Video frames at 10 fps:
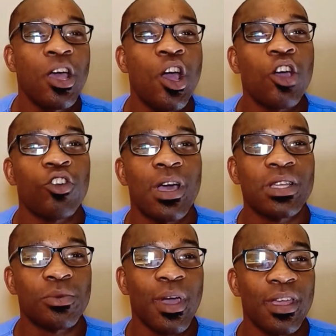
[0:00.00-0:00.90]

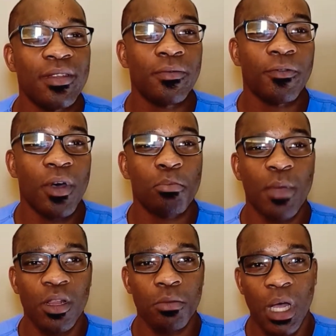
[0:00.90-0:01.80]
graduating from
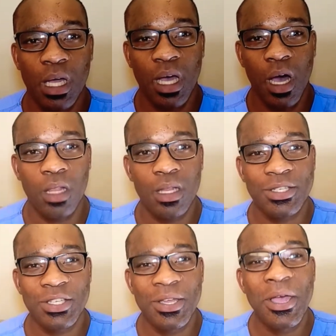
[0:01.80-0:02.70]
Miller-Motte College
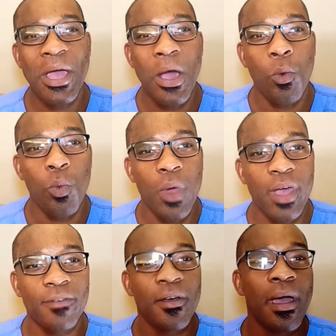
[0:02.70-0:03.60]
with
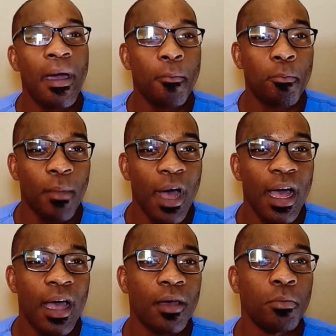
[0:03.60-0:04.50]
my
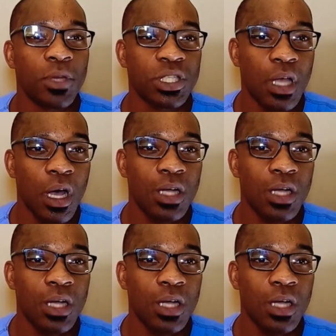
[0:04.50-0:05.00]
massage